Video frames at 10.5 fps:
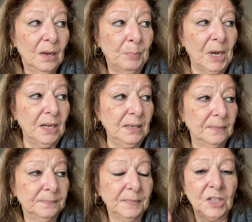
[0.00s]
But
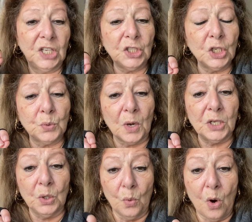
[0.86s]
this is
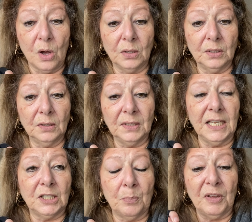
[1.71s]
what you all
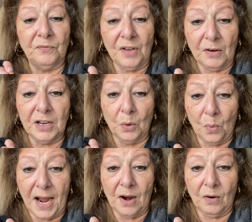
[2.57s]
need to be very
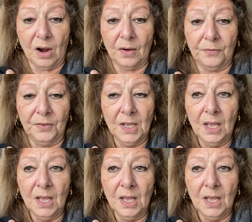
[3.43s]
aware of.